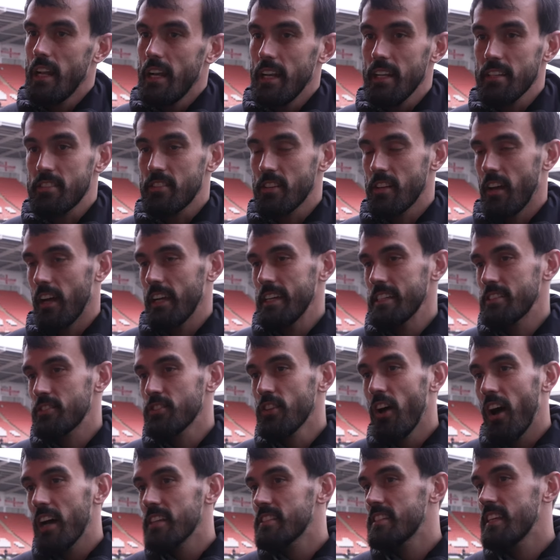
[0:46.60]
Listen, it's
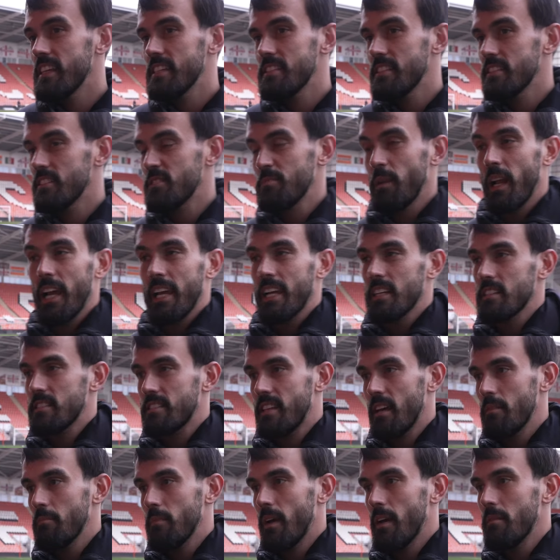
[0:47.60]
not as easy to play
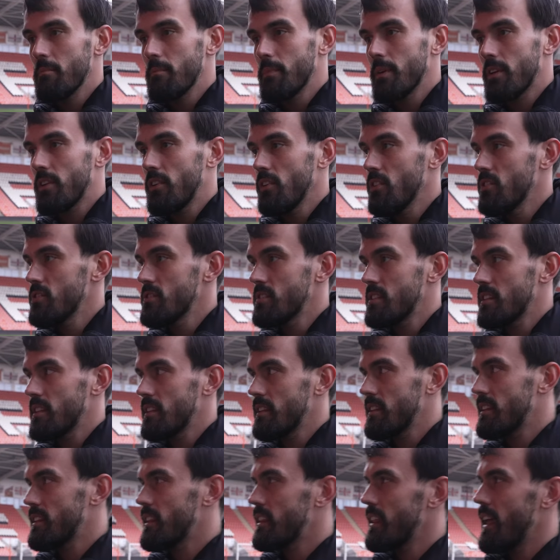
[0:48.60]
against 10 men because
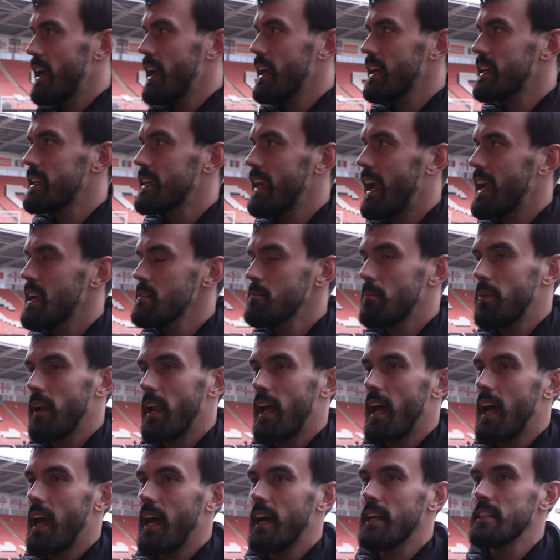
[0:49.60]
their game
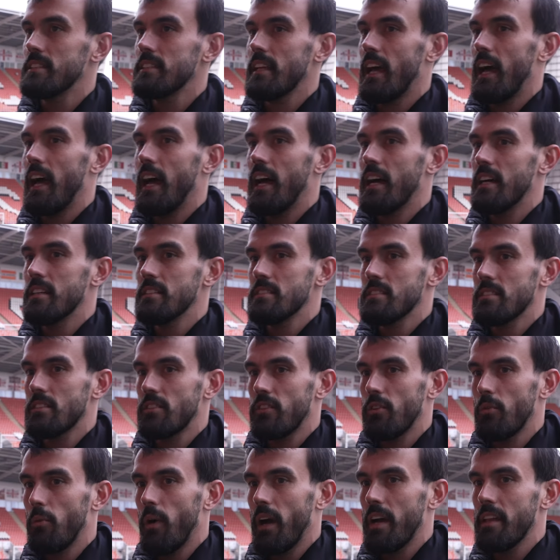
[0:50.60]
plan
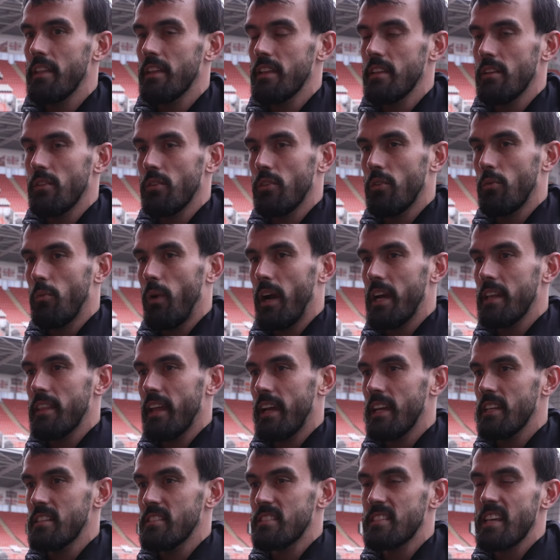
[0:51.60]
and the way
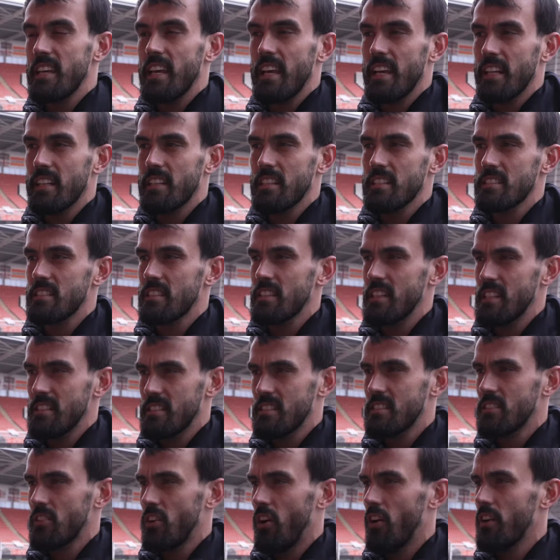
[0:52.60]
they sit in is
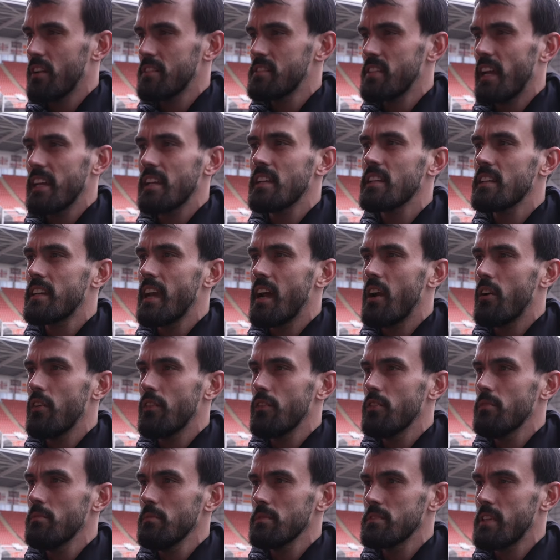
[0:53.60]
kind of taking care
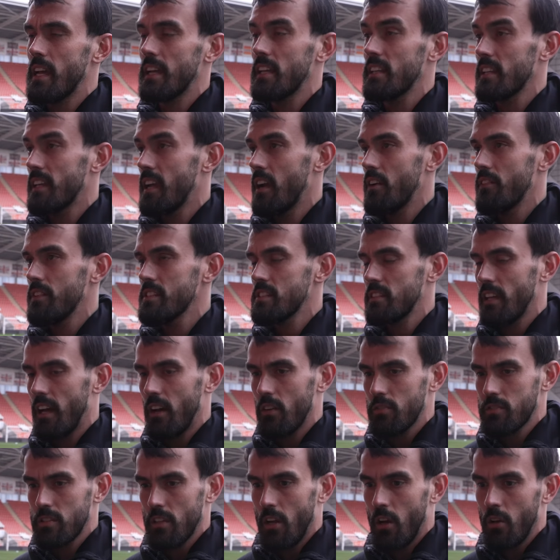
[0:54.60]
of
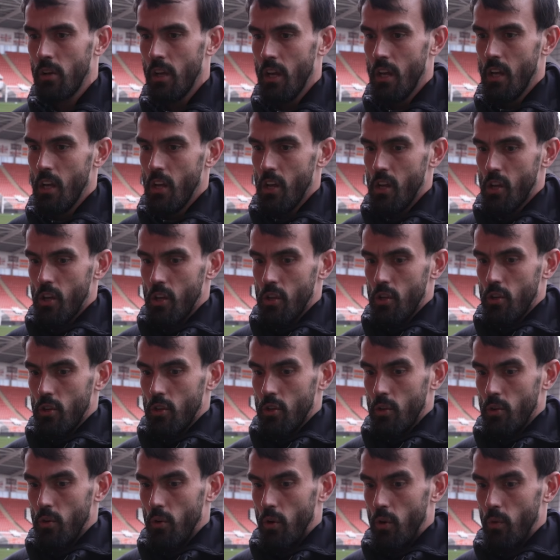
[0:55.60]
itself. So
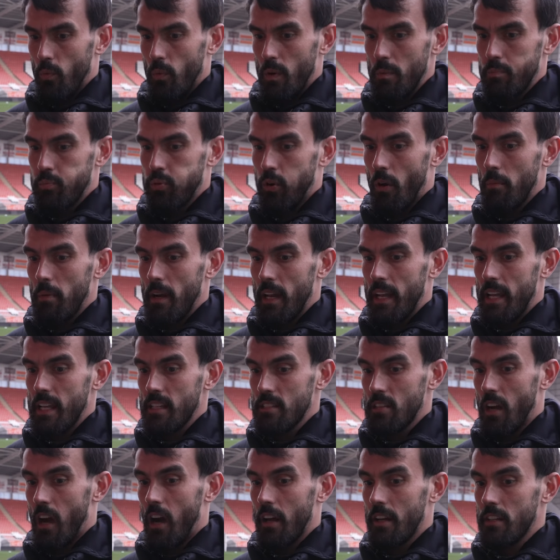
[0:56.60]
we're probably,
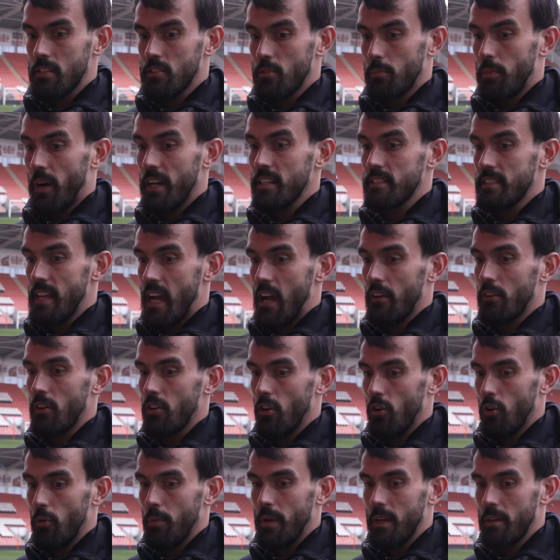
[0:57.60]
it's harder to break down a
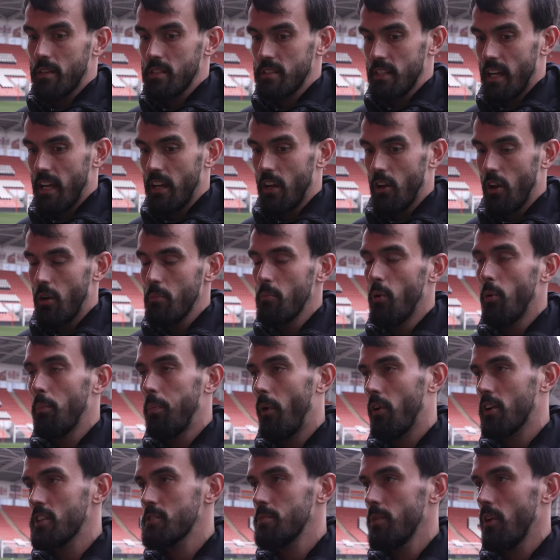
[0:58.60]
little bit because they had a lot more
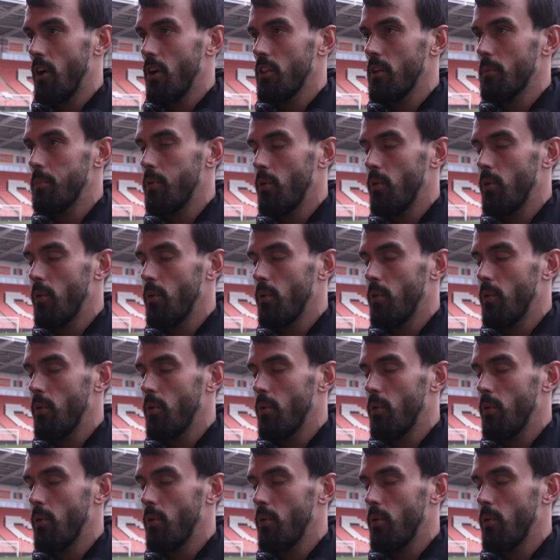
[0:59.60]
bodies behind the